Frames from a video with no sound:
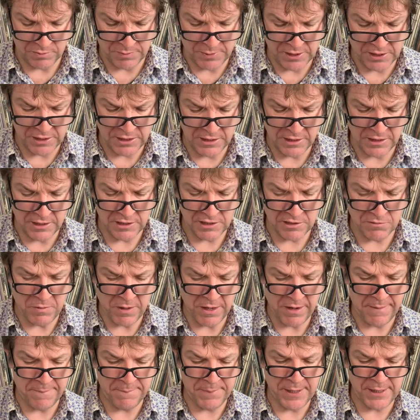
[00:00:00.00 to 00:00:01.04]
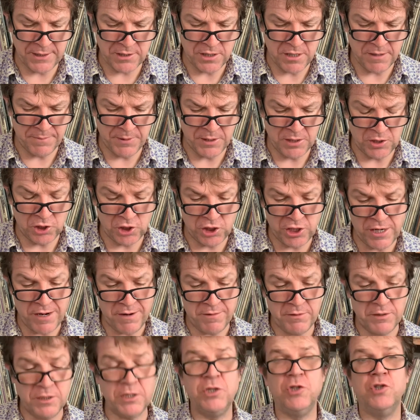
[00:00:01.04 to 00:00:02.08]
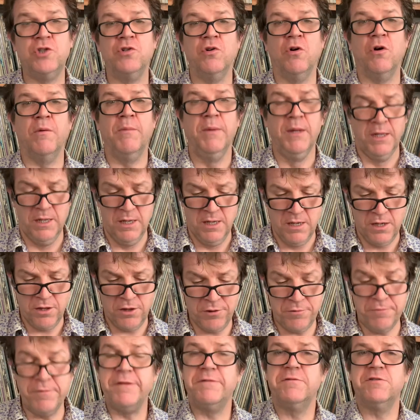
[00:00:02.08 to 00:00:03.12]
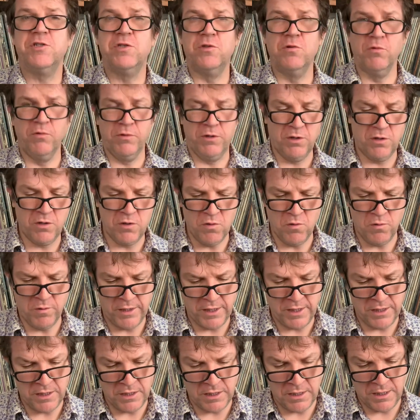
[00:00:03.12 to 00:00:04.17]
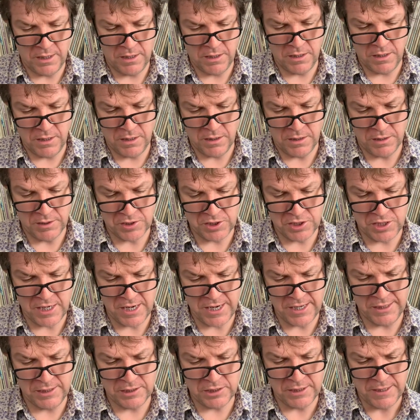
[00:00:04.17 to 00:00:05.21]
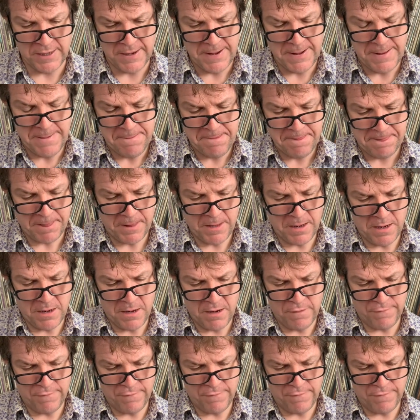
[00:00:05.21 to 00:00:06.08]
But this, this is one I picked up in a charity shop, thrift store you'd call it in, in the States, uh, a